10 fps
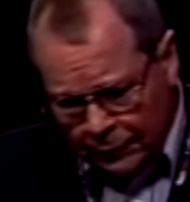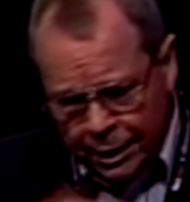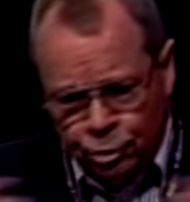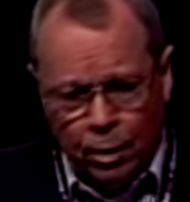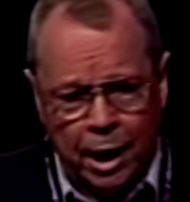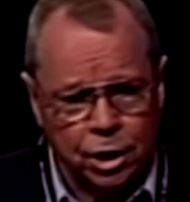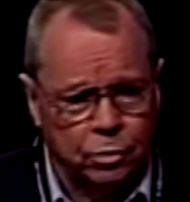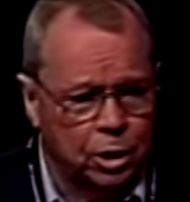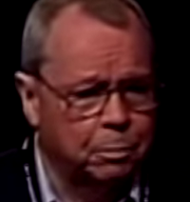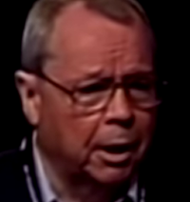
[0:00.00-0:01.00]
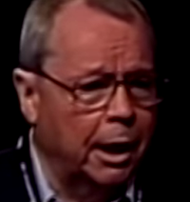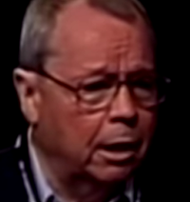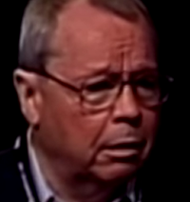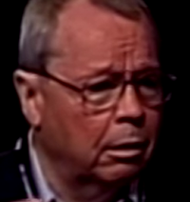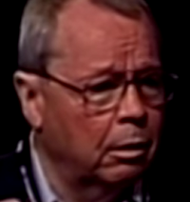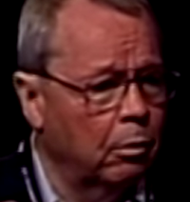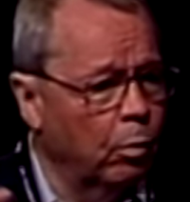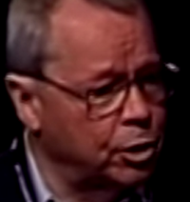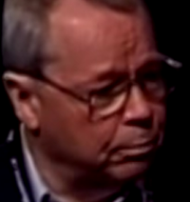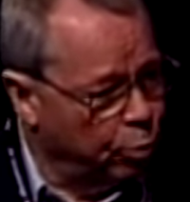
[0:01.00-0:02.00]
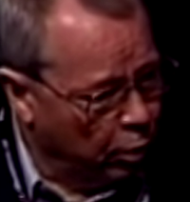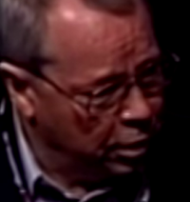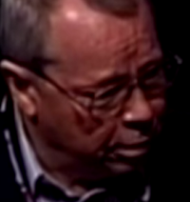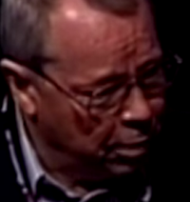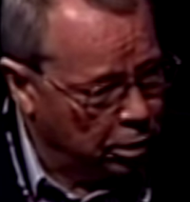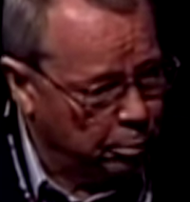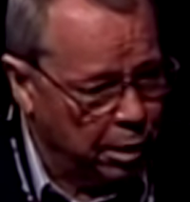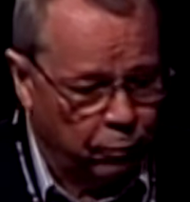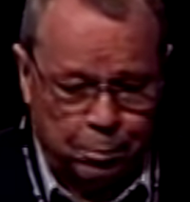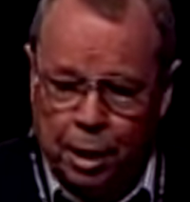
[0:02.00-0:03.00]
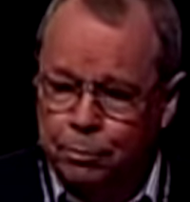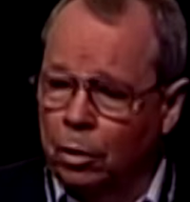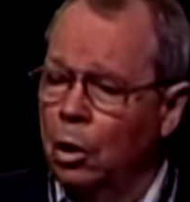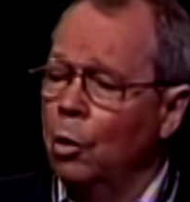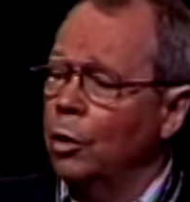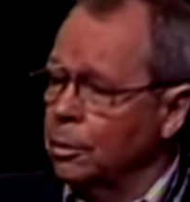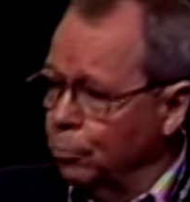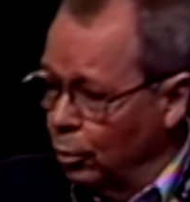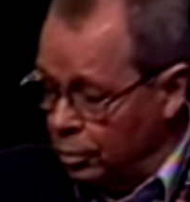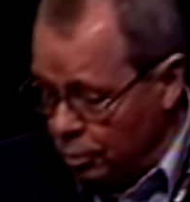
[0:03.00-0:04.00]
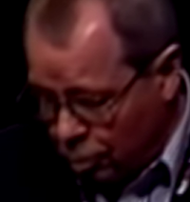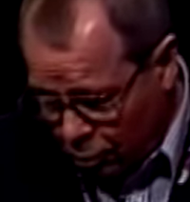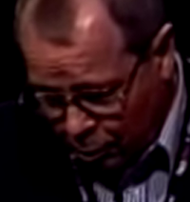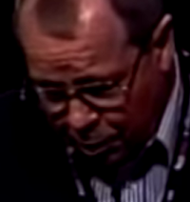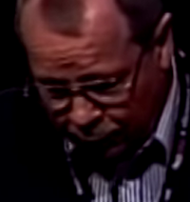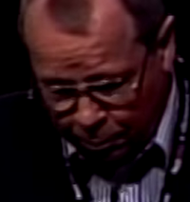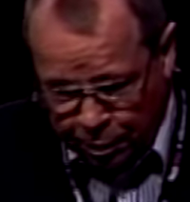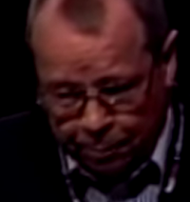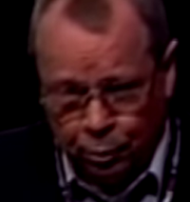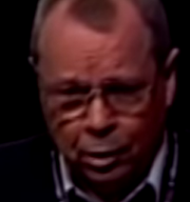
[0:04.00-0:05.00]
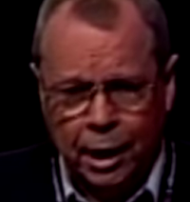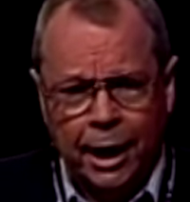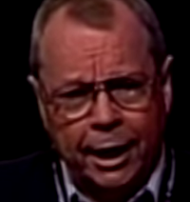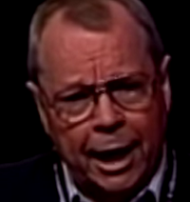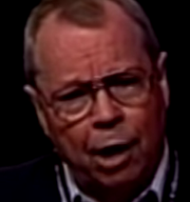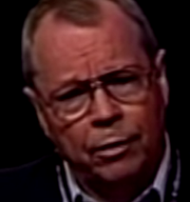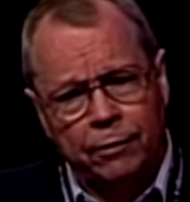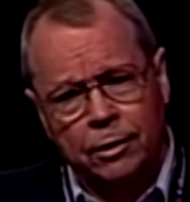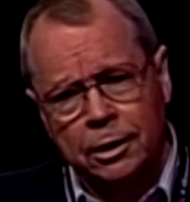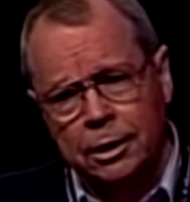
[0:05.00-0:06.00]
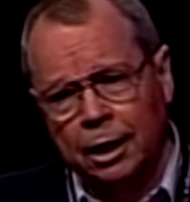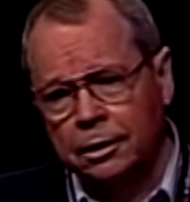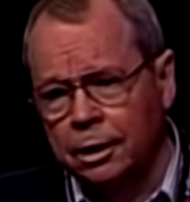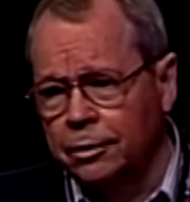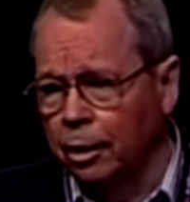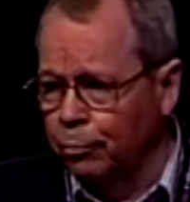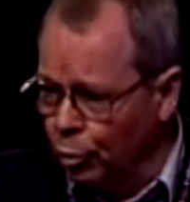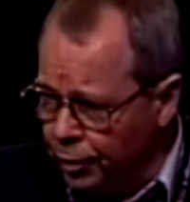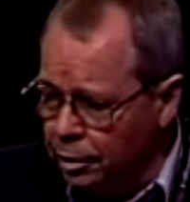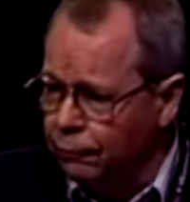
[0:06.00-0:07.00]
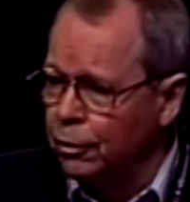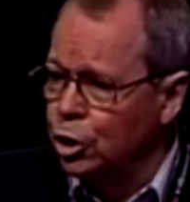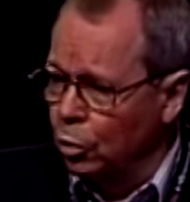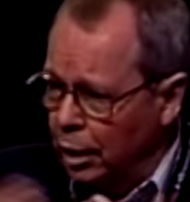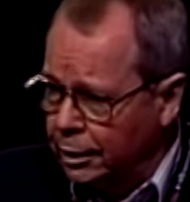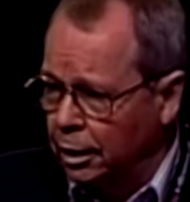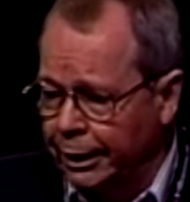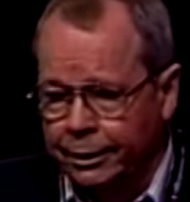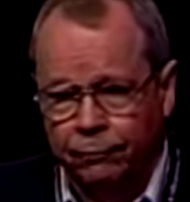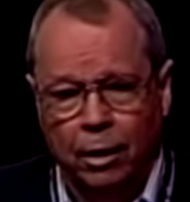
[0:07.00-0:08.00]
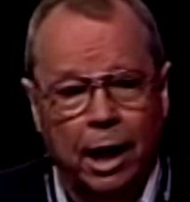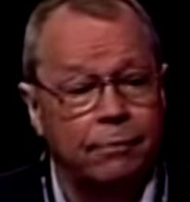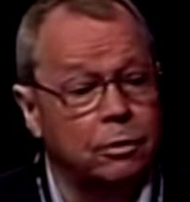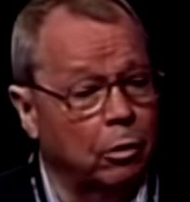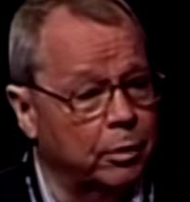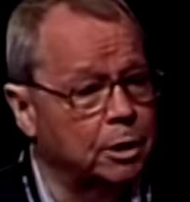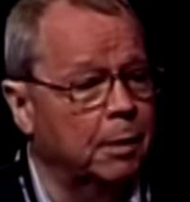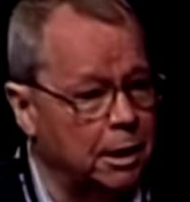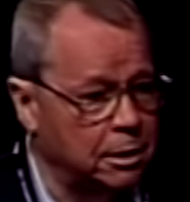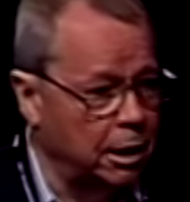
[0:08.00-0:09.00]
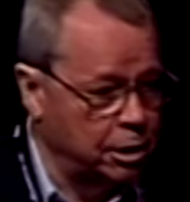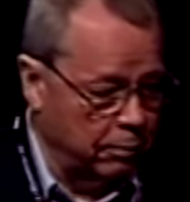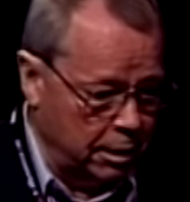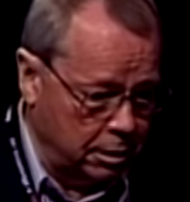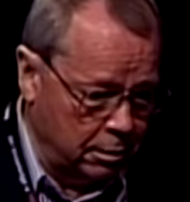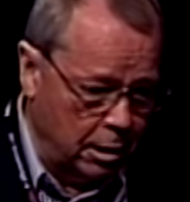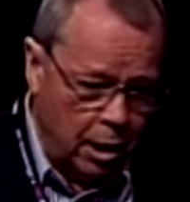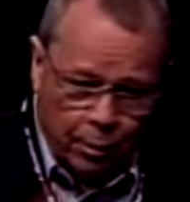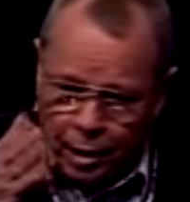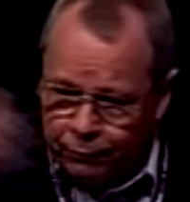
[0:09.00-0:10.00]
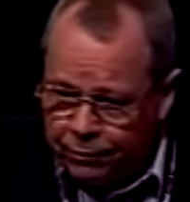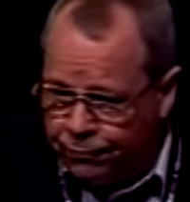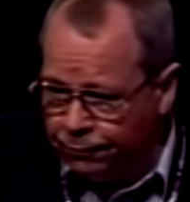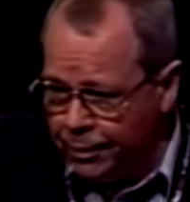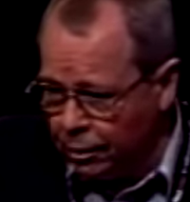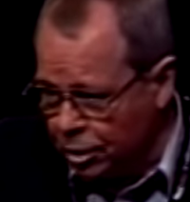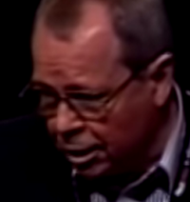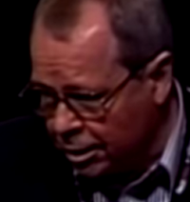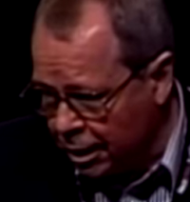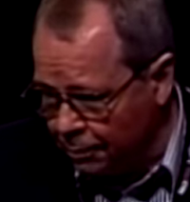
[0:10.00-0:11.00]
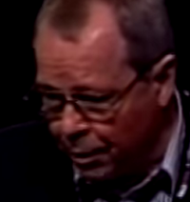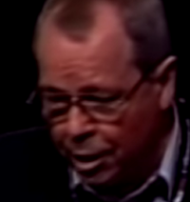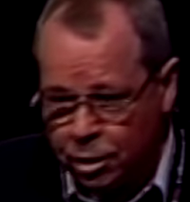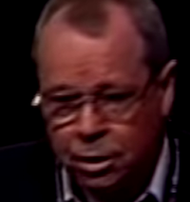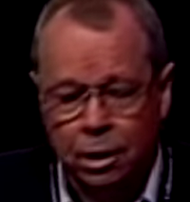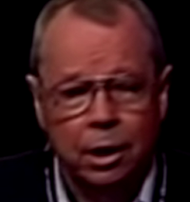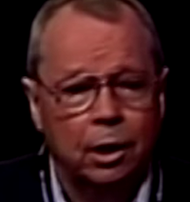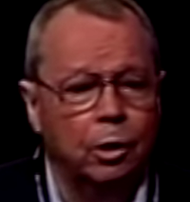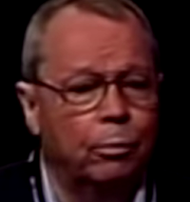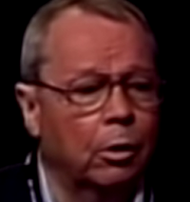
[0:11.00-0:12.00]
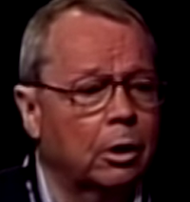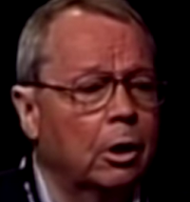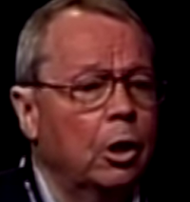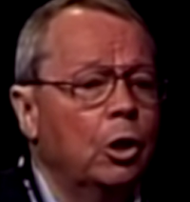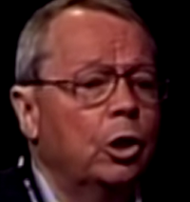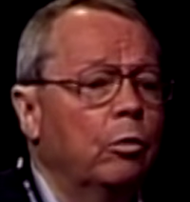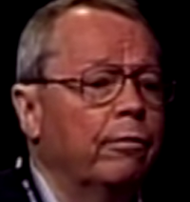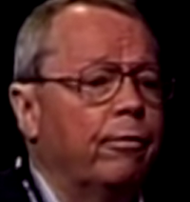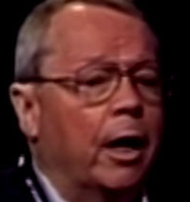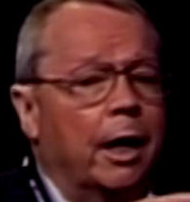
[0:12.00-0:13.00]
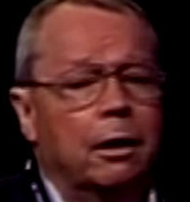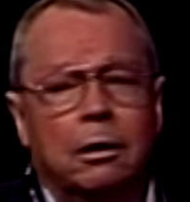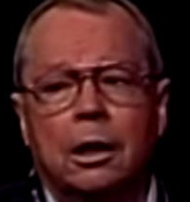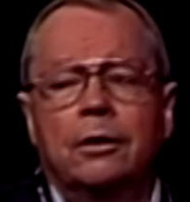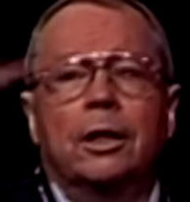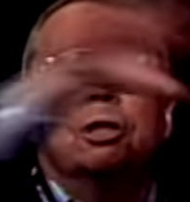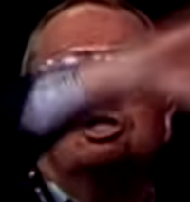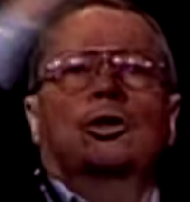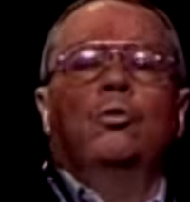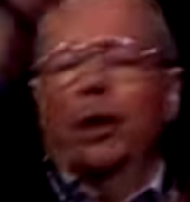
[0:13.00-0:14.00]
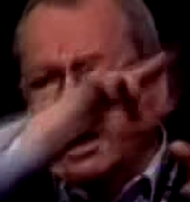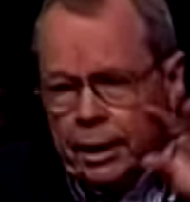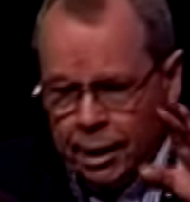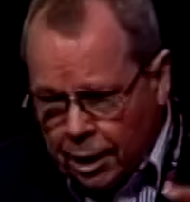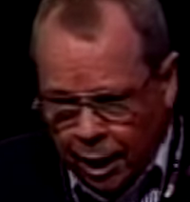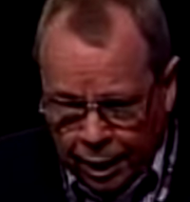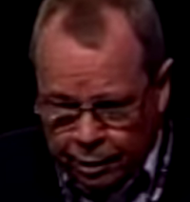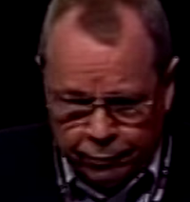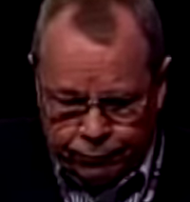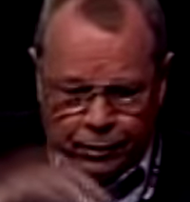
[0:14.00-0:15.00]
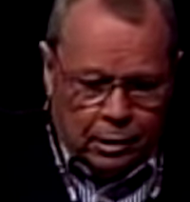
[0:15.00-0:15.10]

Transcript: he tries to explain what's important about the beaver people, what's important to the beaver people, and how they've conducted their both individual and collective lives over these many centuries. About every fifteen or sixteen pages in the book, you will find these squiggly kind of